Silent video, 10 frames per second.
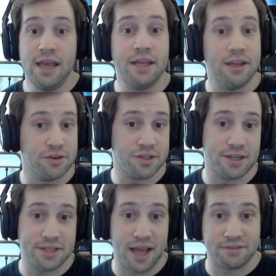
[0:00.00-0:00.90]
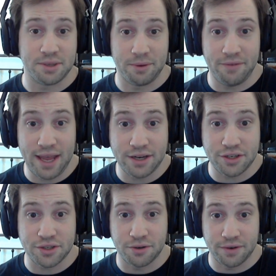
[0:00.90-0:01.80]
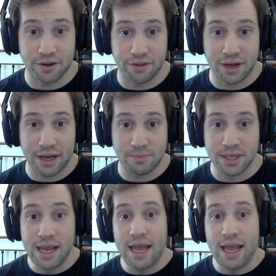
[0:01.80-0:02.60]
Gears does have some advantages over other games.